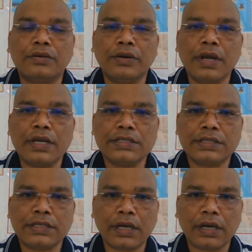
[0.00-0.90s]

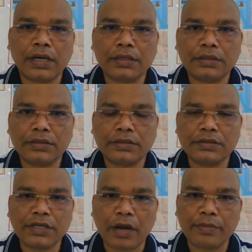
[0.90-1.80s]
today's
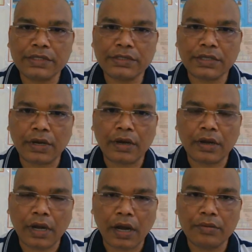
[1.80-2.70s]
job is
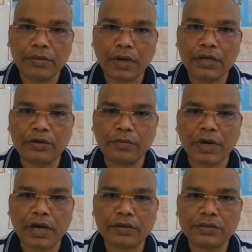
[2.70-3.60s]
now, and
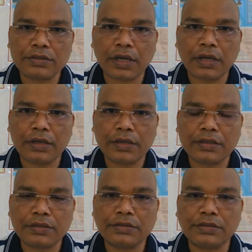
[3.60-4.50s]
tomorrow's
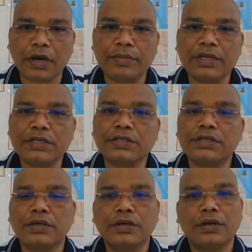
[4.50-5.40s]
job is